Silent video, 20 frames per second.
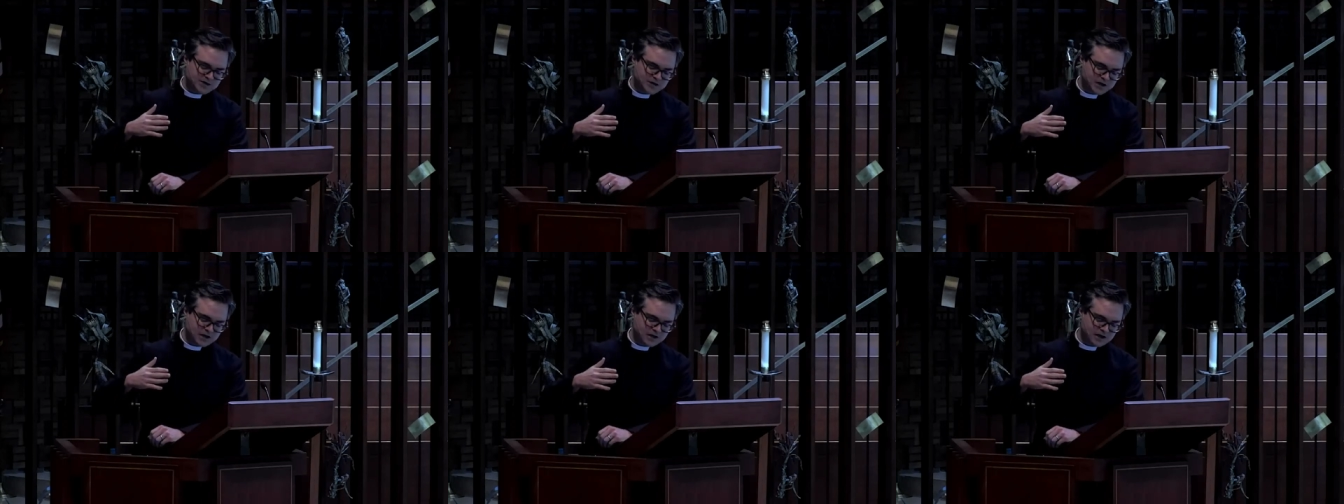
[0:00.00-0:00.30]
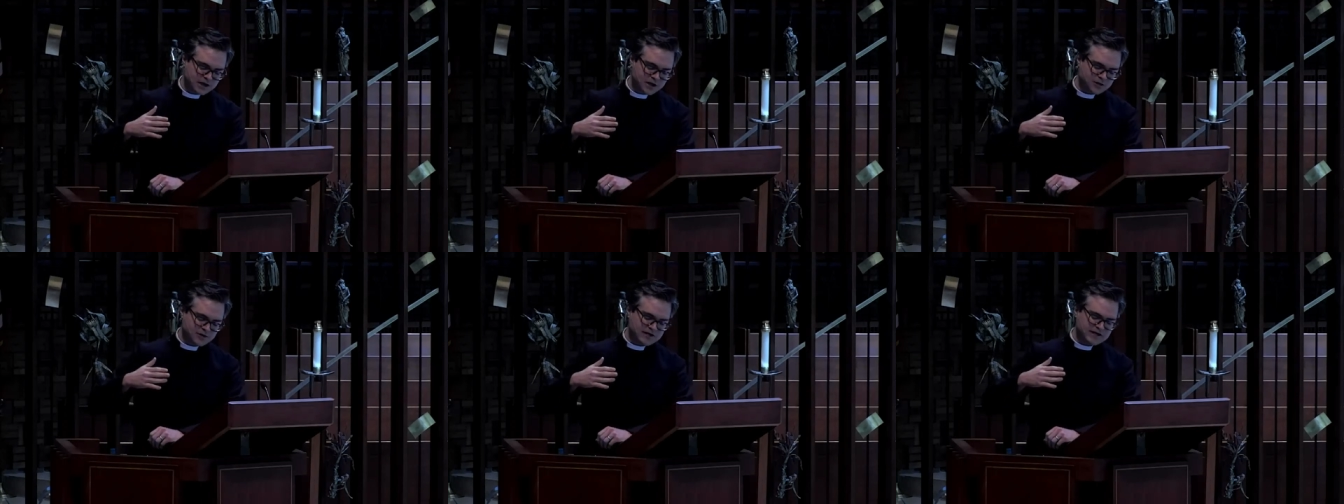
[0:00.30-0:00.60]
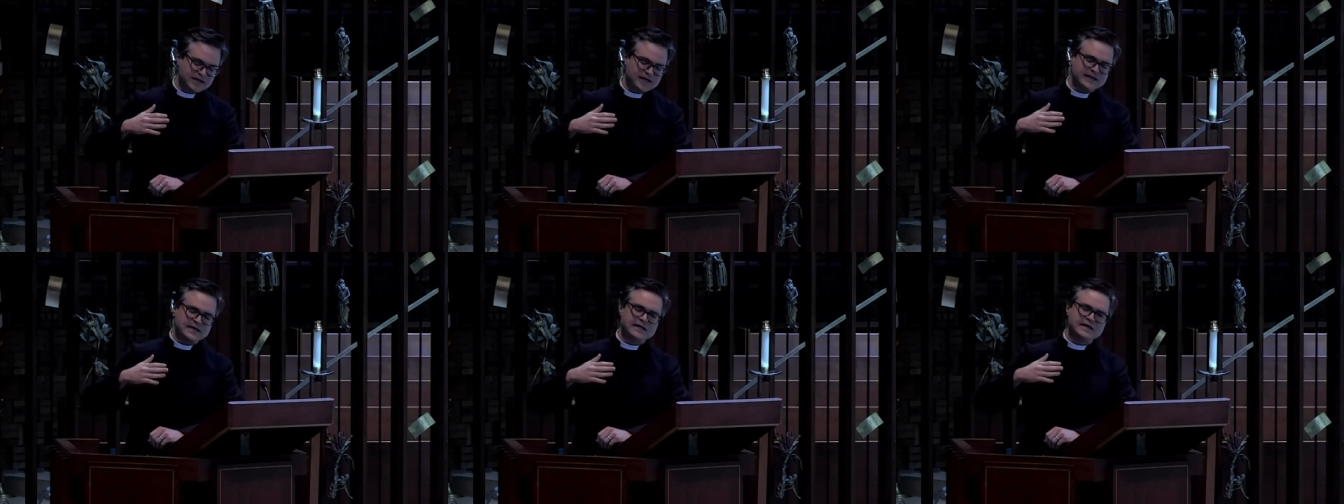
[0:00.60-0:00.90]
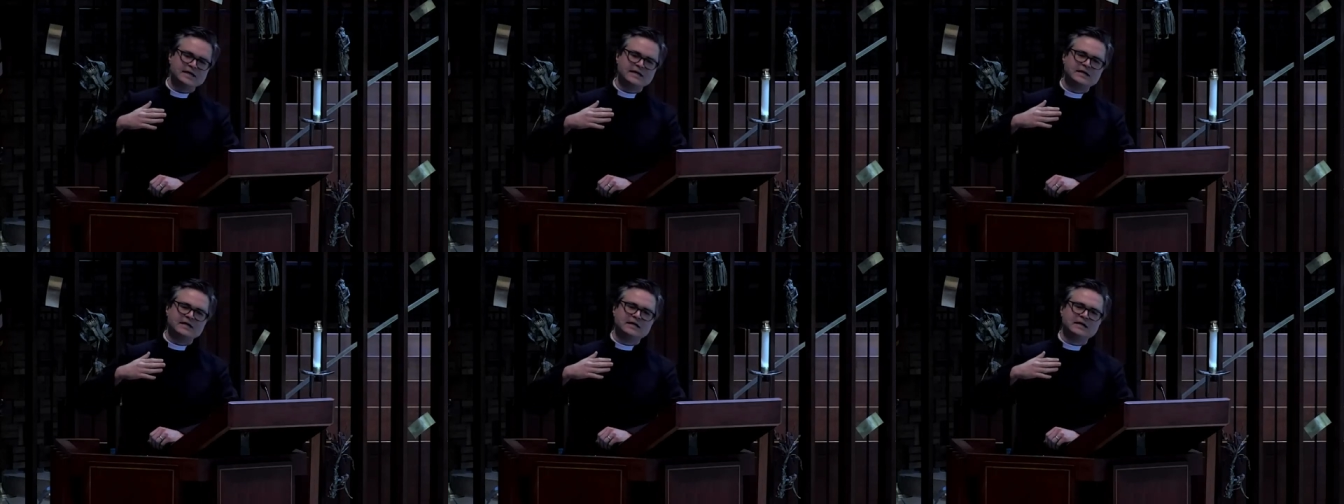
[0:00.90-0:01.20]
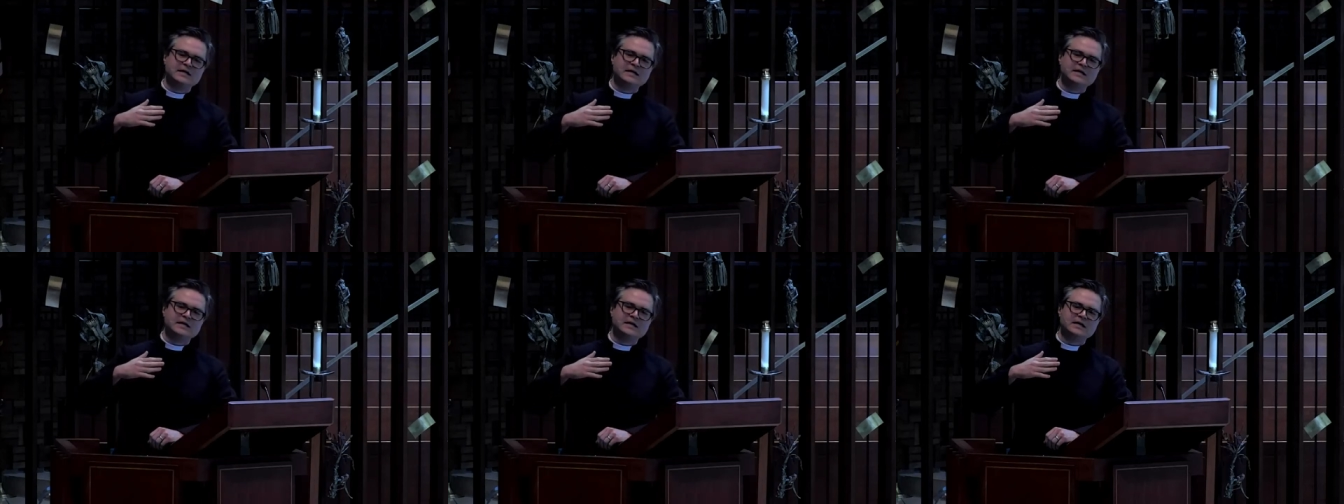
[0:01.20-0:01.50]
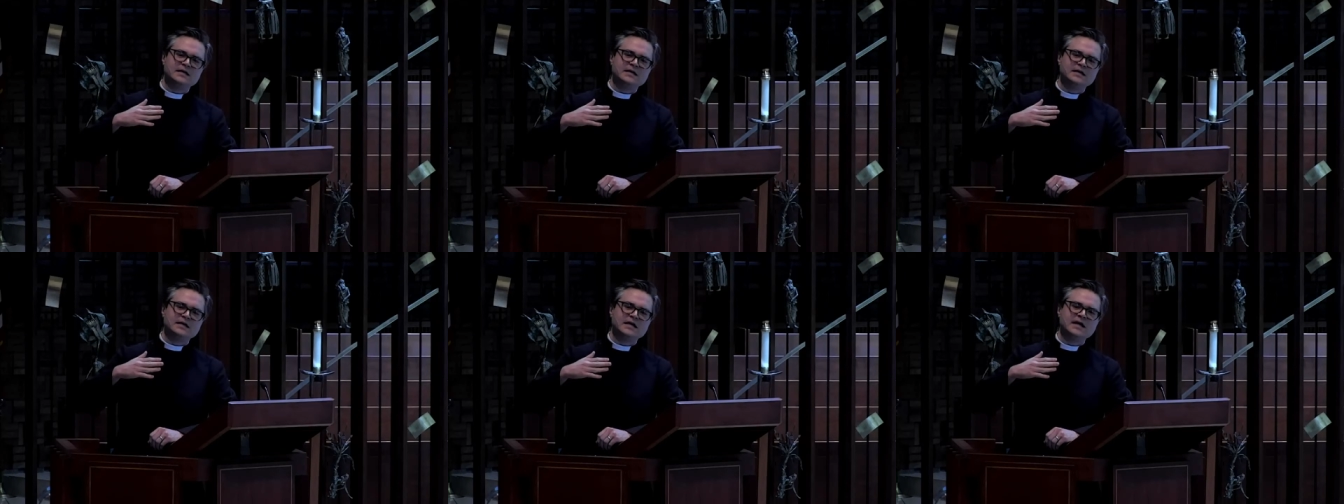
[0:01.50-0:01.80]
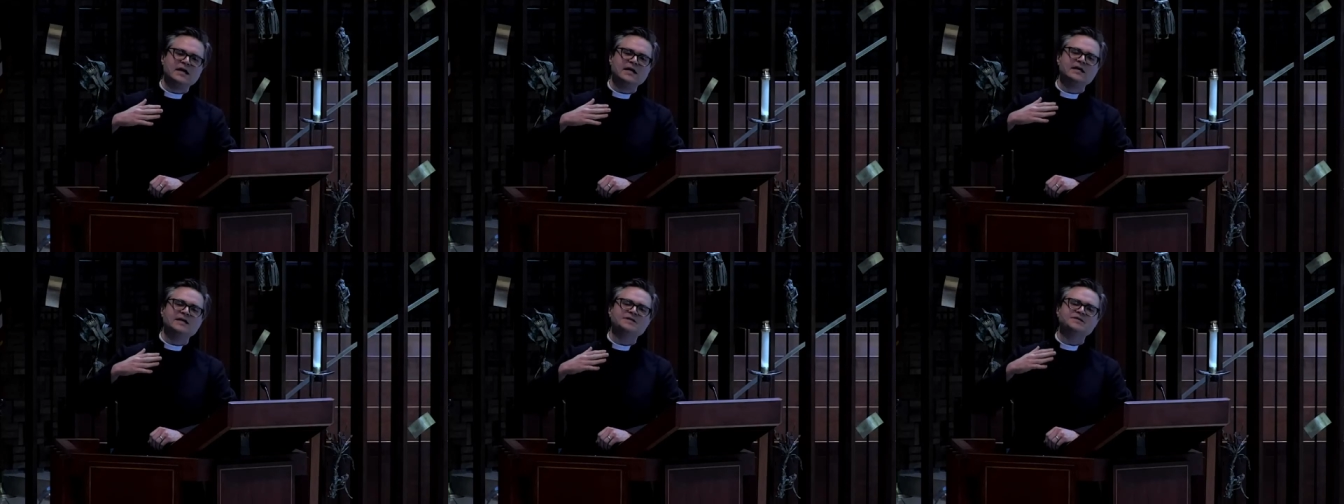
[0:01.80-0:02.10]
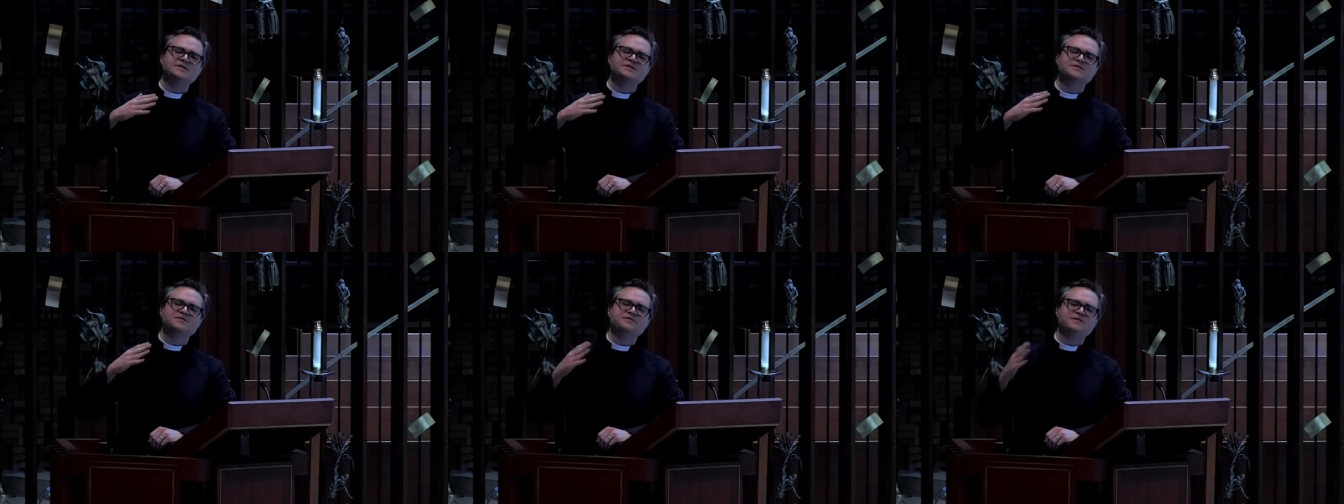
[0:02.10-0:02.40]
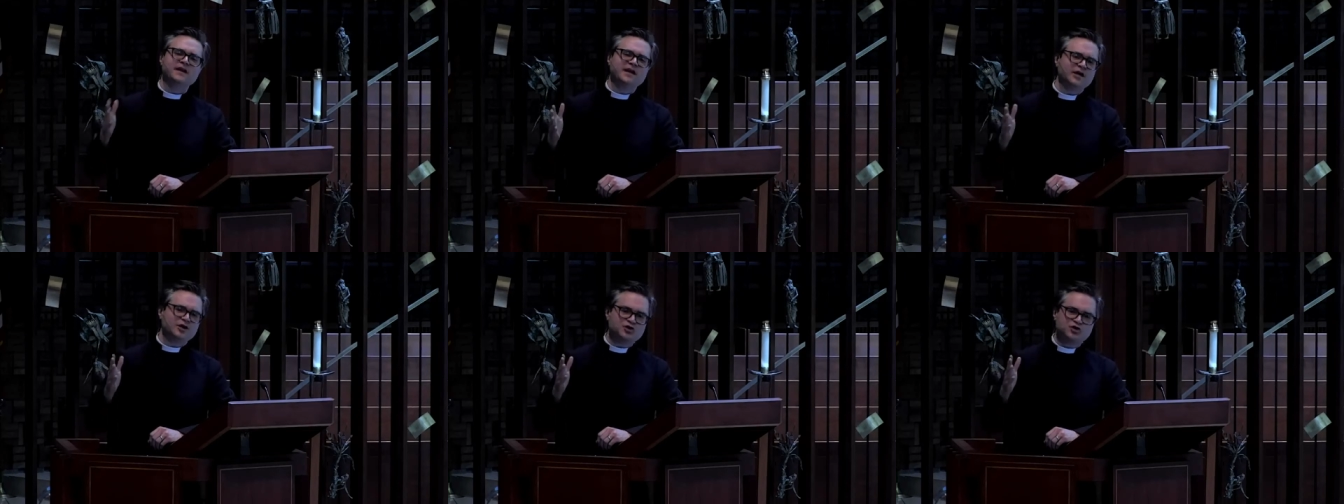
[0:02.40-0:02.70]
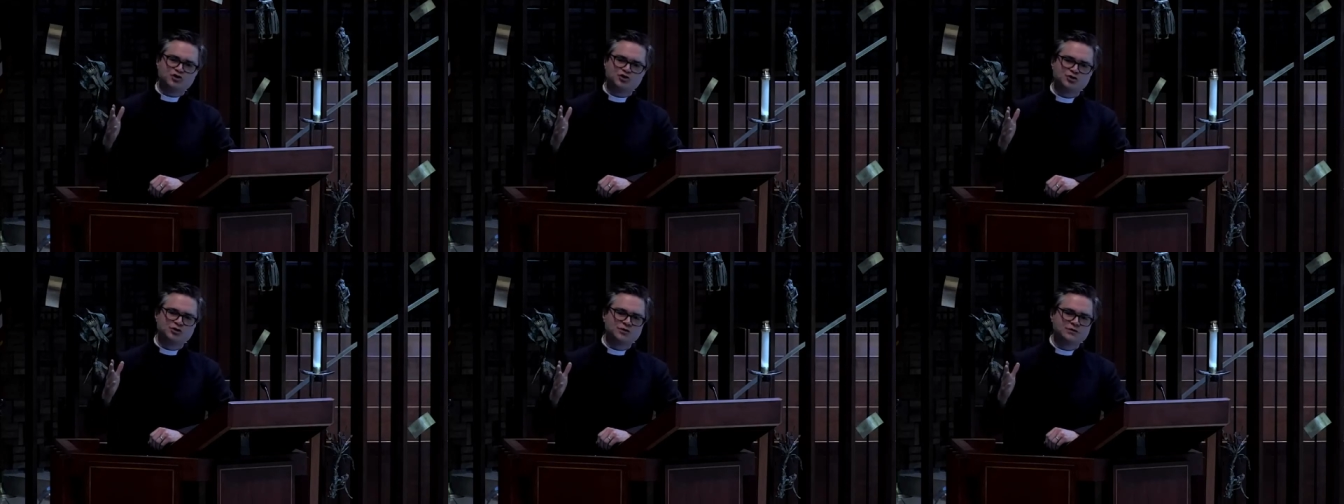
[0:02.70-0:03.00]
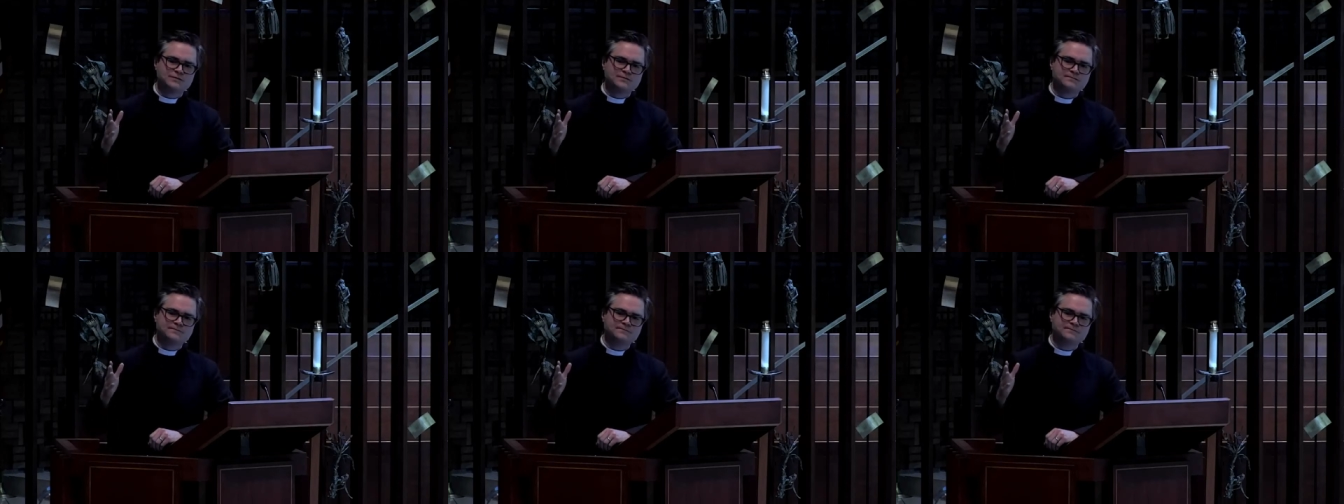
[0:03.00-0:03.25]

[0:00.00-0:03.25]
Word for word: declaring, "It is finished."